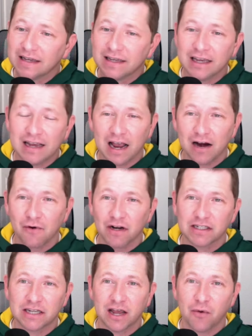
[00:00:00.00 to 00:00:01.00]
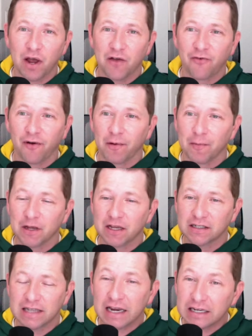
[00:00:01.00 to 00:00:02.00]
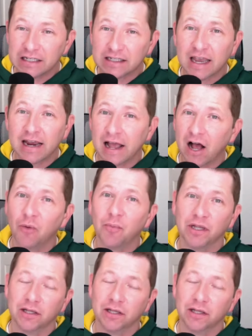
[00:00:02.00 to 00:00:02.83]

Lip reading: you kind of want to stay away from them because they just can't help it.